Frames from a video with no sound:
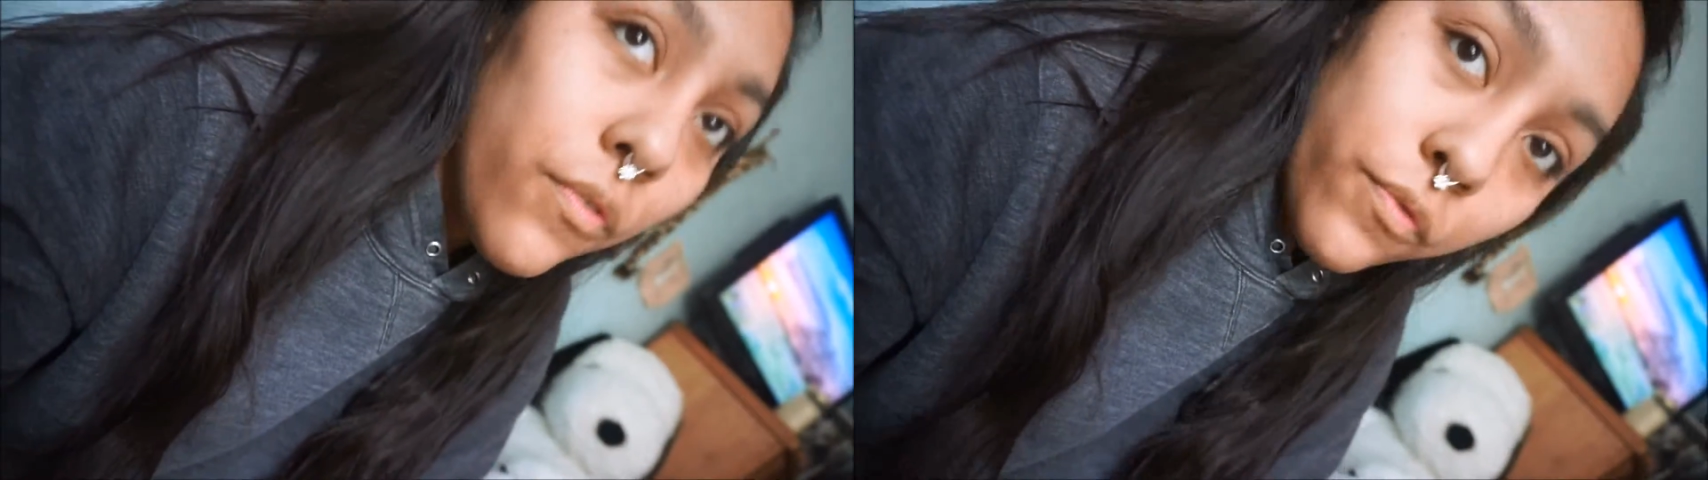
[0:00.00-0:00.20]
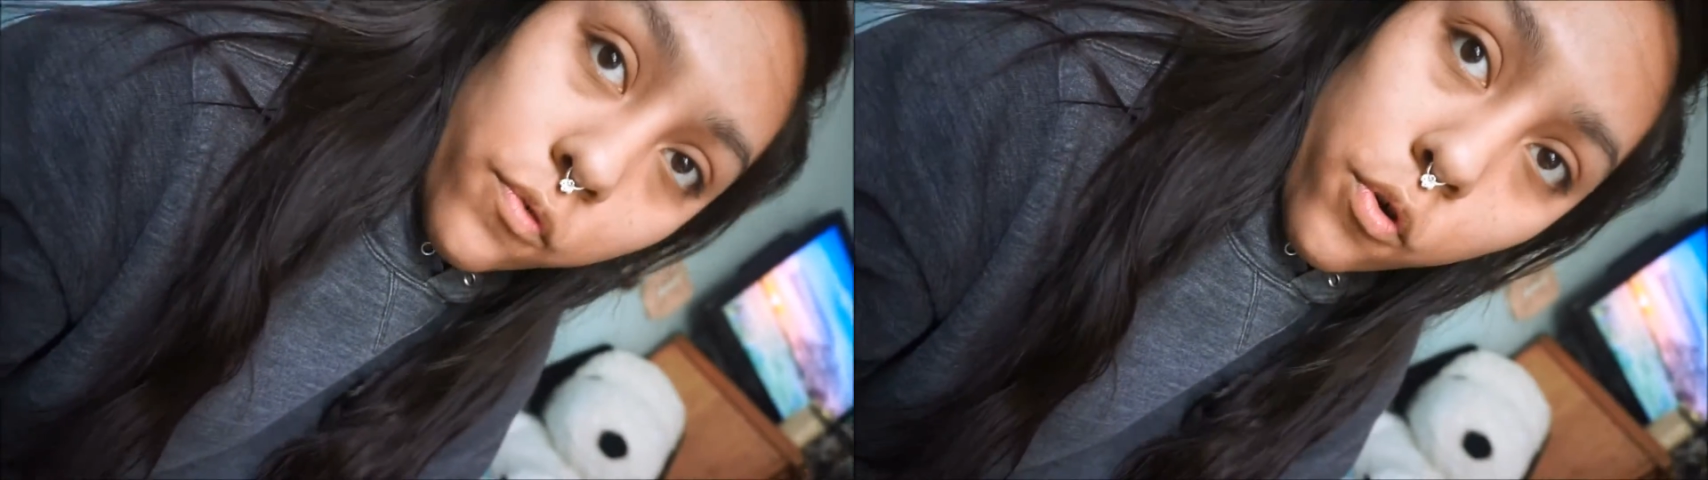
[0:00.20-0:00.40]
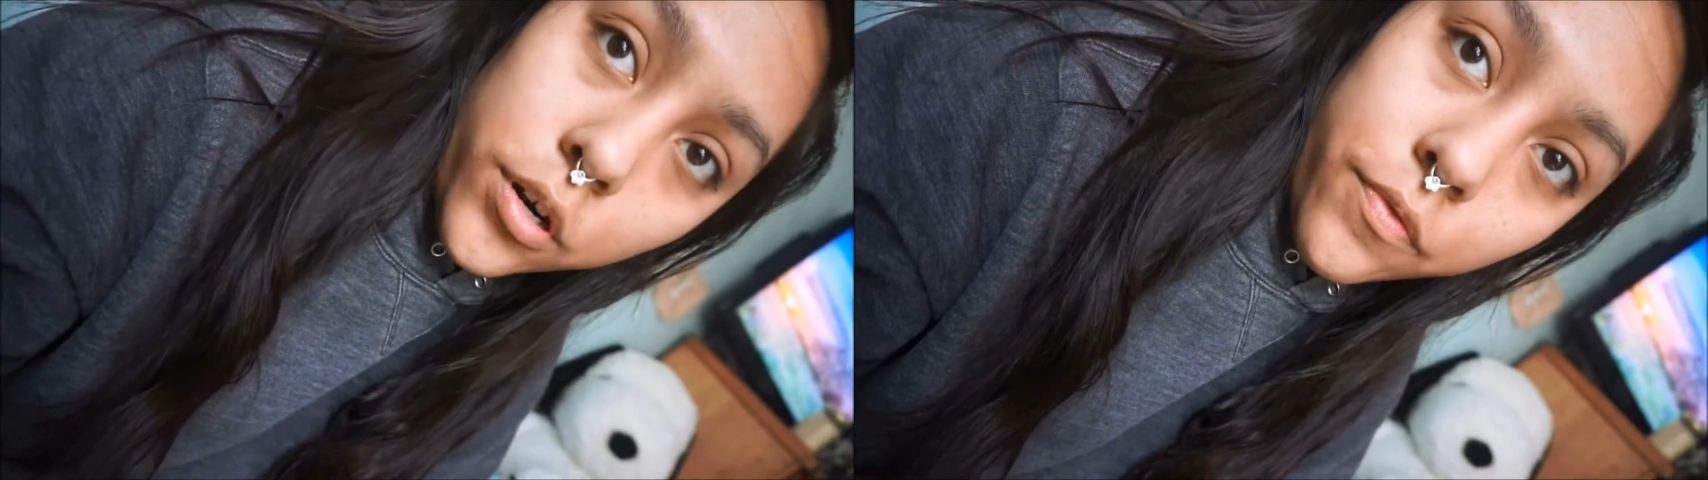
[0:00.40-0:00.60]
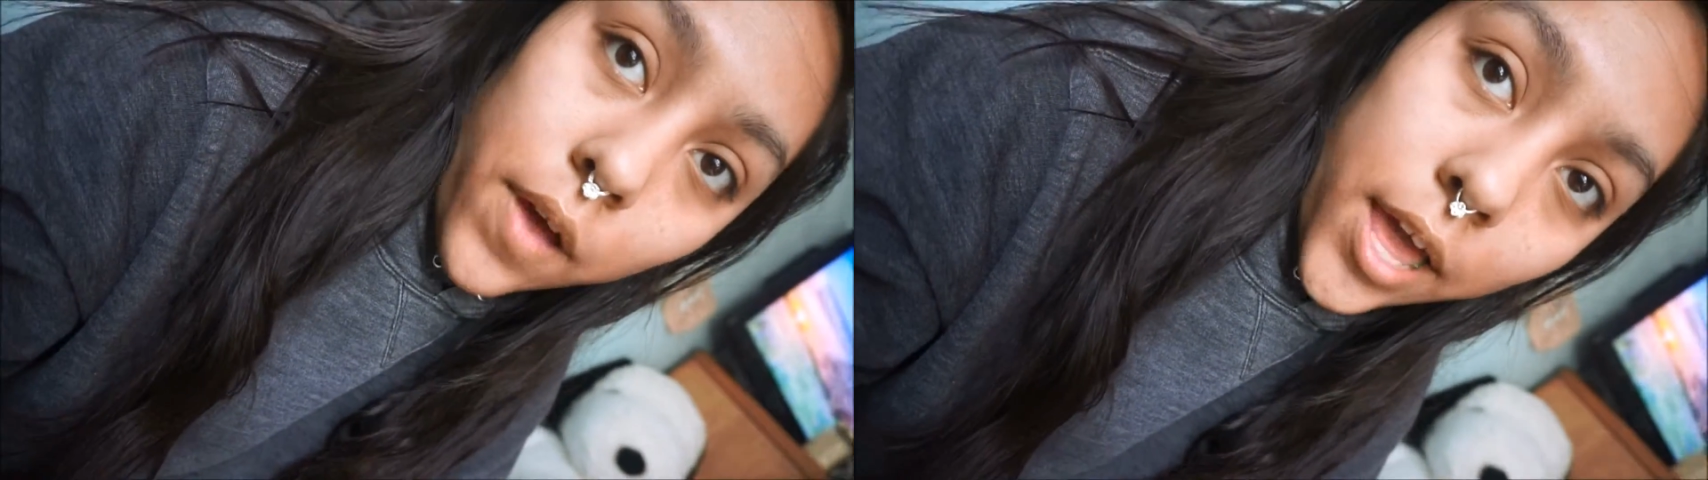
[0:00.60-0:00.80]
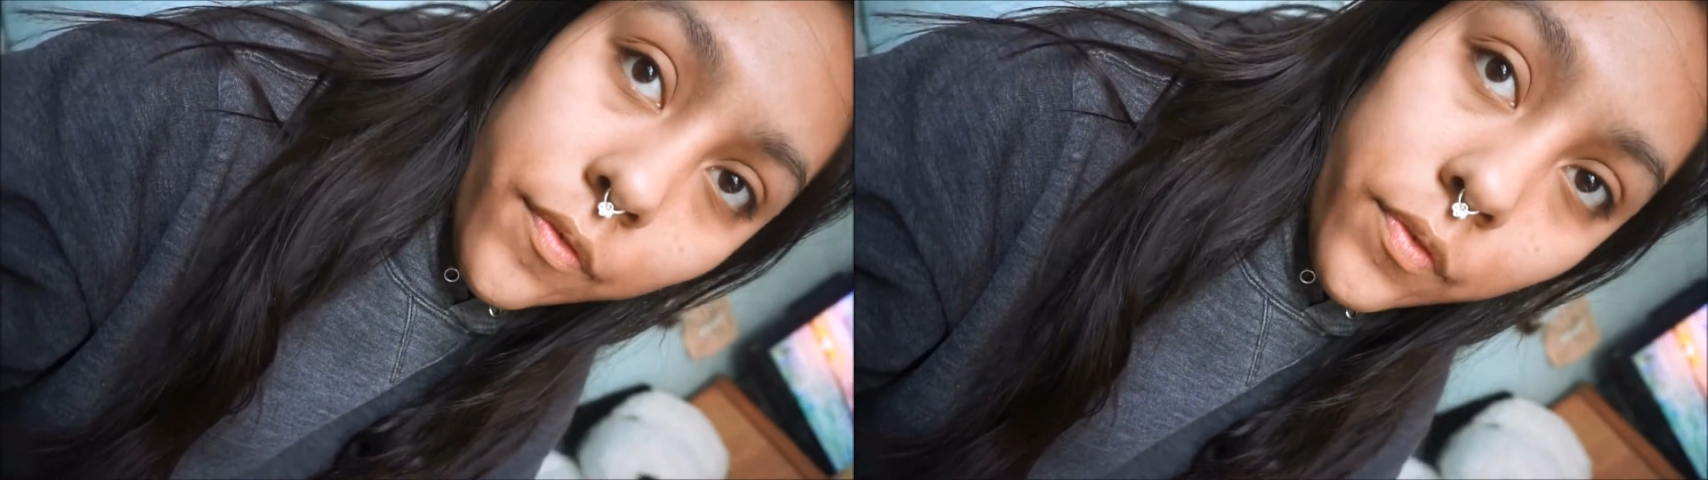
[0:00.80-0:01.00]
four or
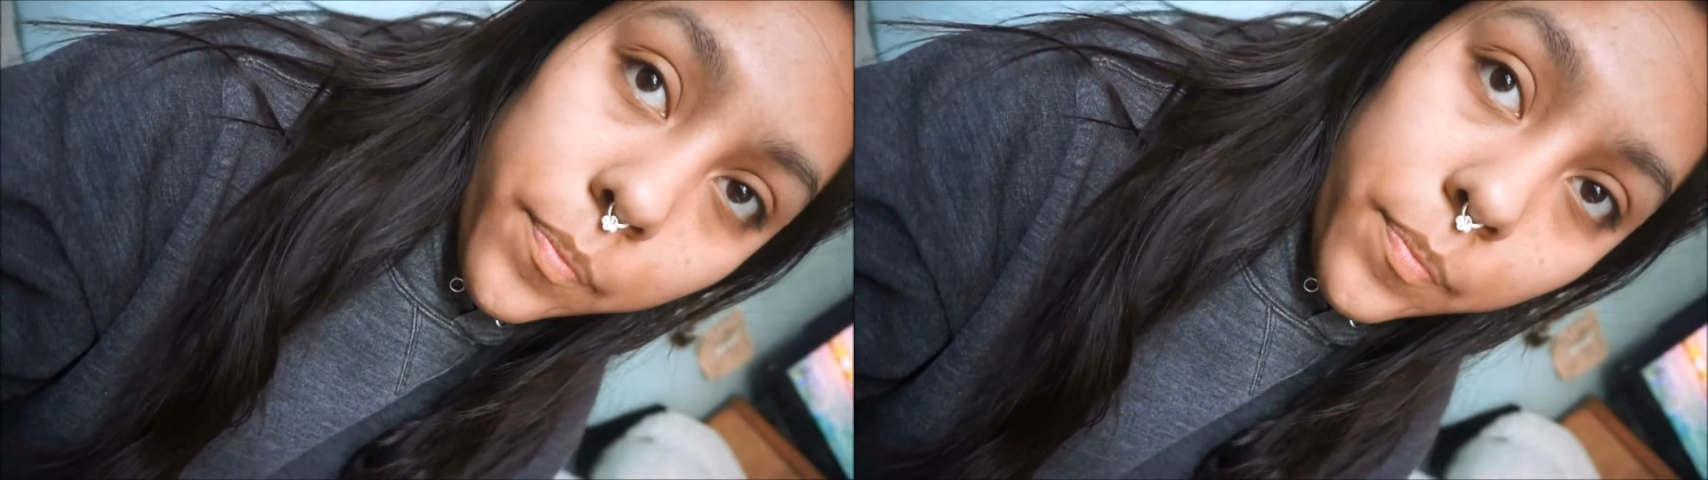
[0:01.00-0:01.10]
five